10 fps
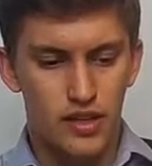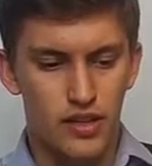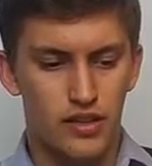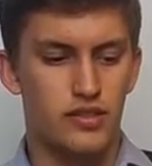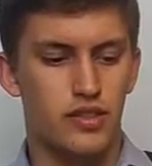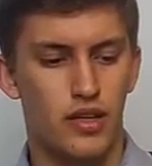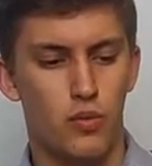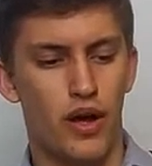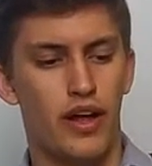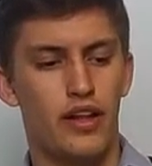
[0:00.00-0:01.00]
Let's see.
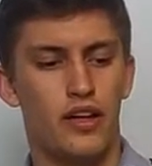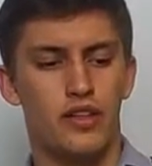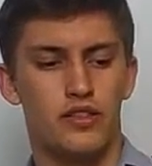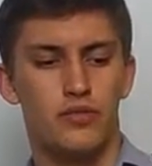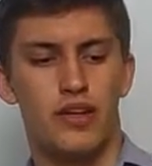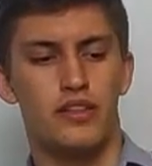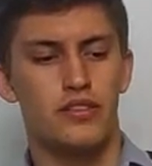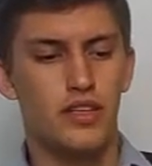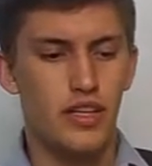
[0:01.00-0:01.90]
Well, as you might see,